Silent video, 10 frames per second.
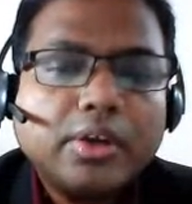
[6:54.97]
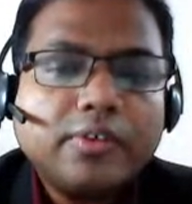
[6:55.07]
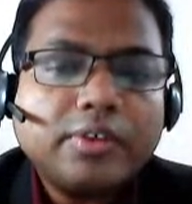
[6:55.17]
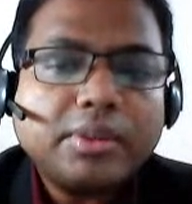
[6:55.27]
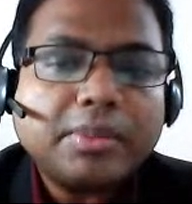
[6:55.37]

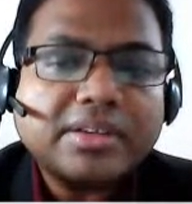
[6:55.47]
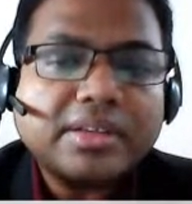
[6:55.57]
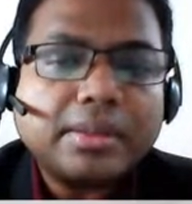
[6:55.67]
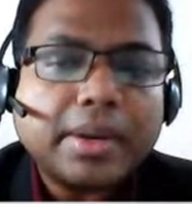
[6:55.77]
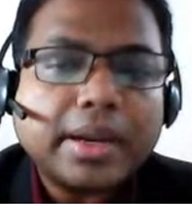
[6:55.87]

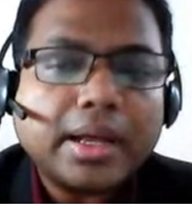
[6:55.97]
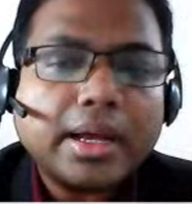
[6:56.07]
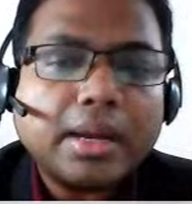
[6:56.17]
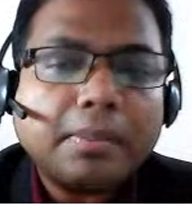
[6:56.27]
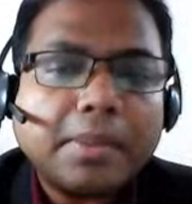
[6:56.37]
50%
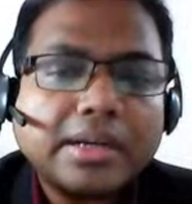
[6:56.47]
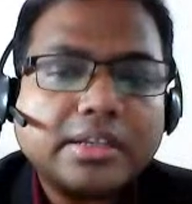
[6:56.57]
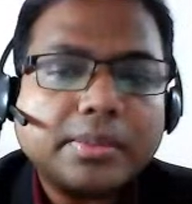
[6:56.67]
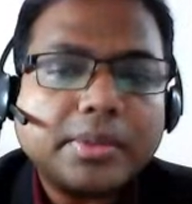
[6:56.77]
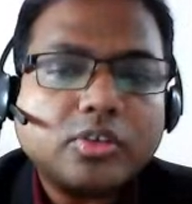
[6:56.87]

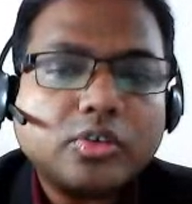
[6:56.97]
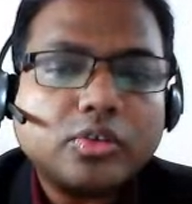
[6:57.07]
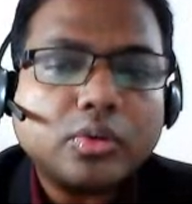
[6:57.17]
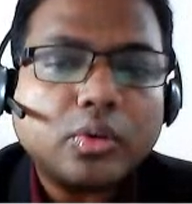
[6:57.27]
participations.